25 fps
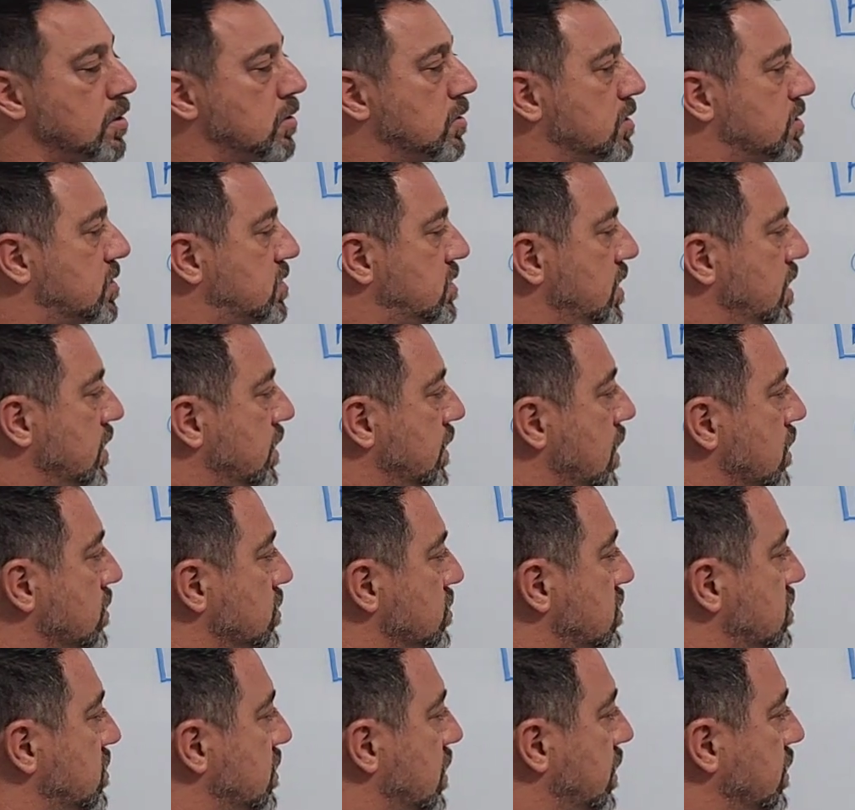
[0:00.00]
Let's take
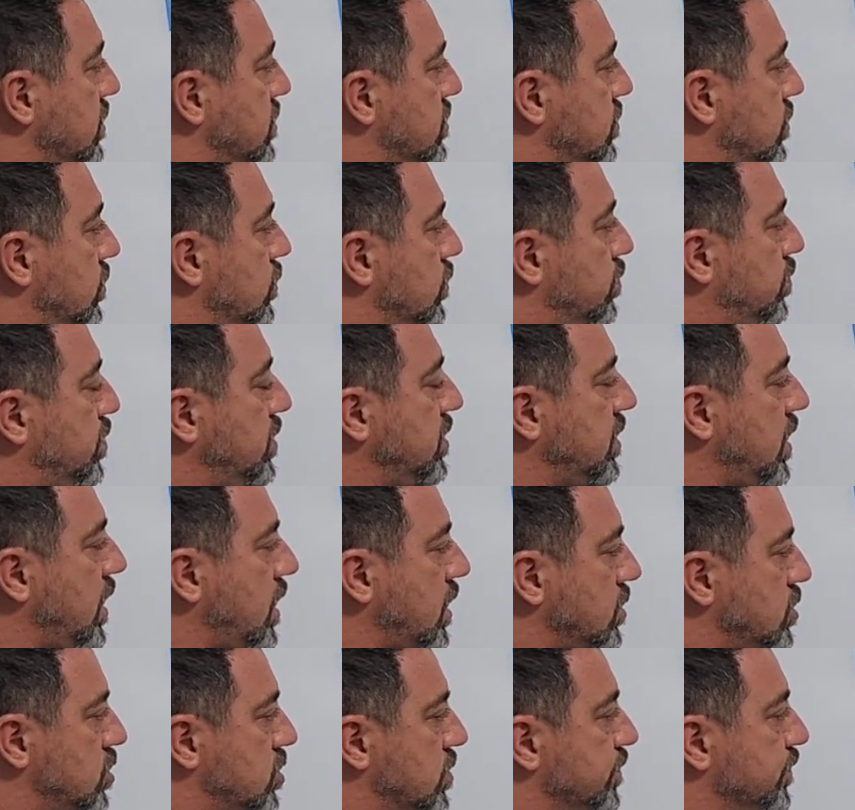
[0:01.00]
exercise. So
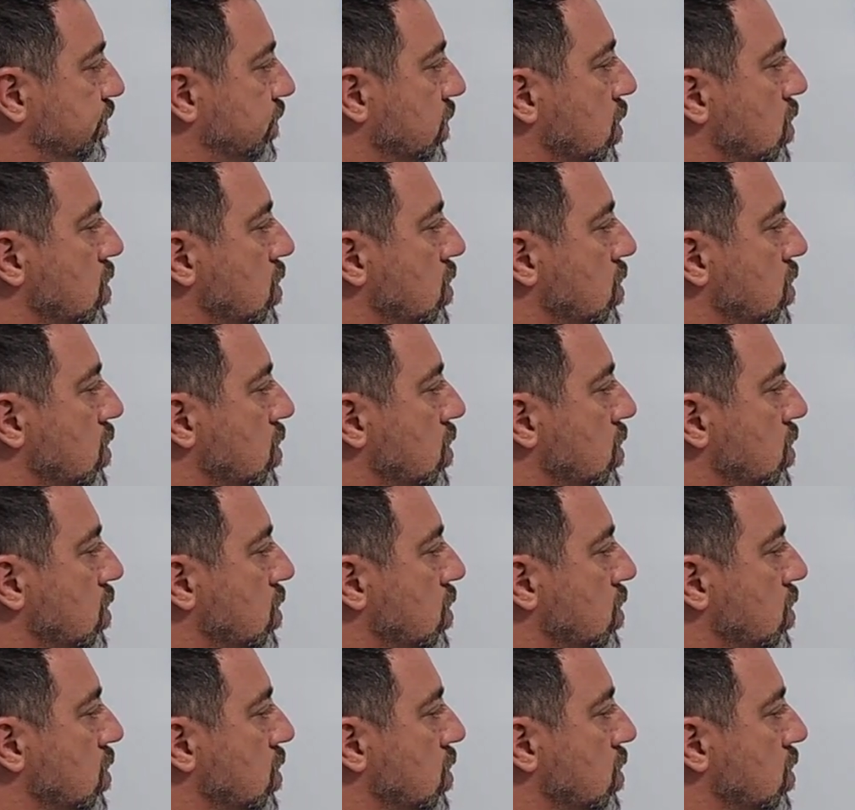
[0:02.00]
pH.